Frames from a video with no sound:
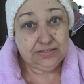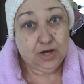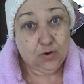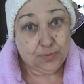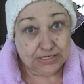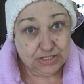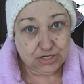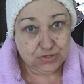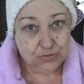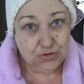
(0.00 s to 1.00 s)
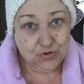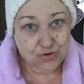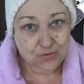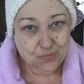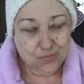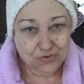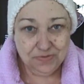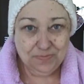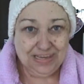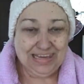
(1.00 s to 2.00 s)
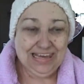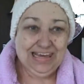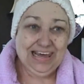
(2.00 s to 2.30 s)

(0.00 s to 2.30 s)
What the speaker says: Toby, too. You could have warned me.